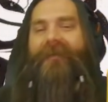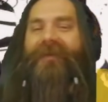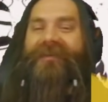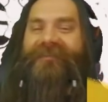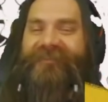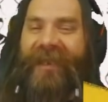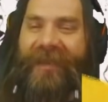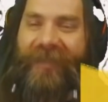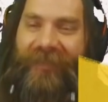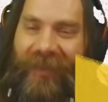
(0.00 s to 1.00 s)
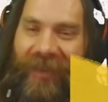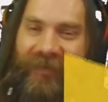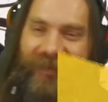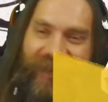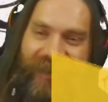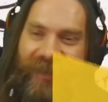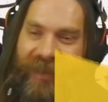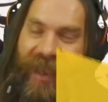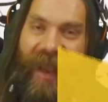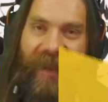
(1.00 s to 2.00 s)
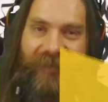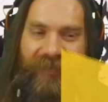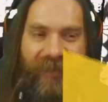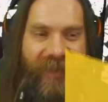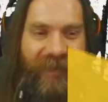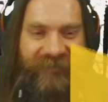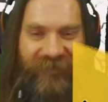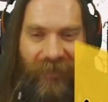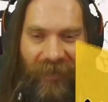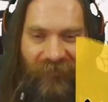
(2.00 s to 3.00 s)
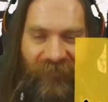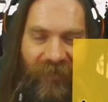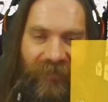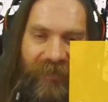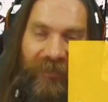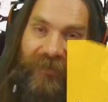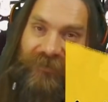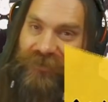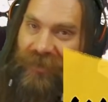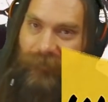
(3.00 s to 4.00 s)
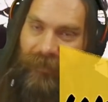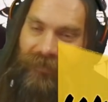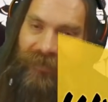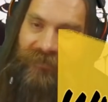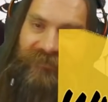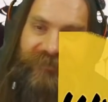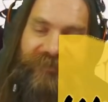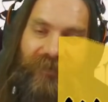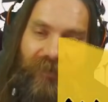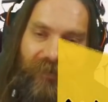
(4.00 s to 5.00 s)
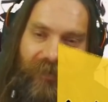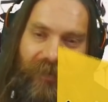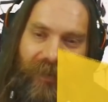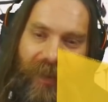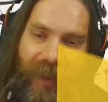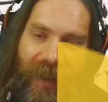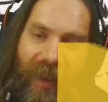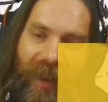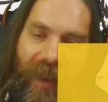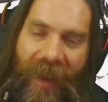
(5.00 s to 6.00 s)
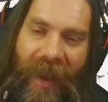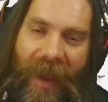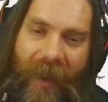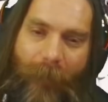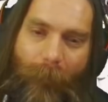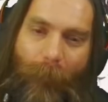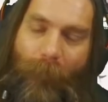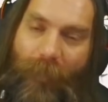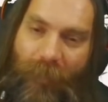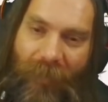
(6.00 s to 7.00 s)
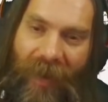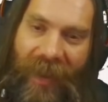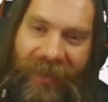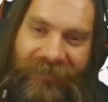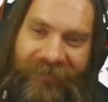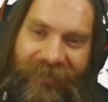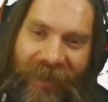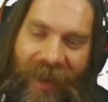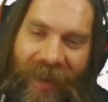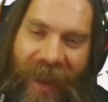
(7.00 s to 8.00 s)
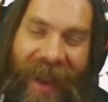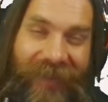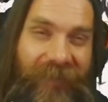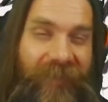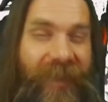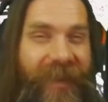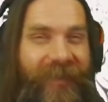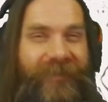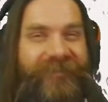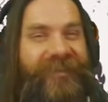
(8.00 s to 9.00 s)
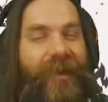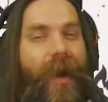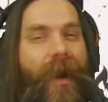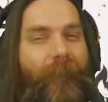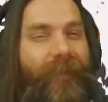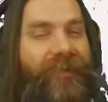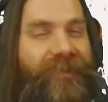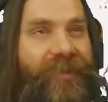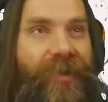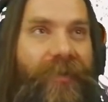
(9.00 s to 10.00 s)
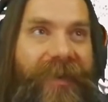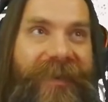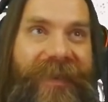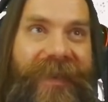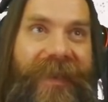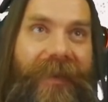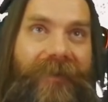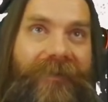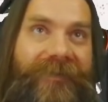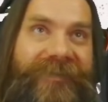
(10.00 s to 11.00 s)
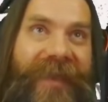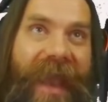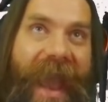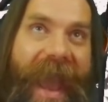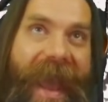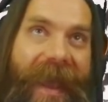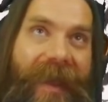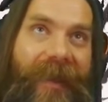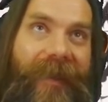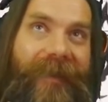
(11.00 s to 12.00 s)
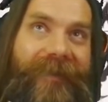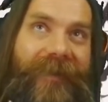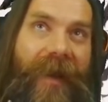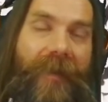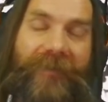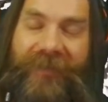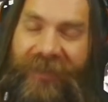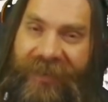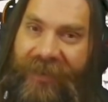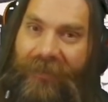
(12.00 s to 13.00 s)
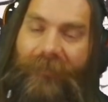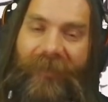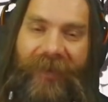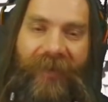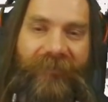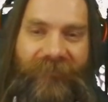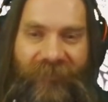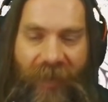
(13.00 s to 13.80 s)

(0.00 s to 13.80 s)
going to say that, yeah, I think that's a fairly legitimate concern. But I think there's an opportunity here to add a little bit of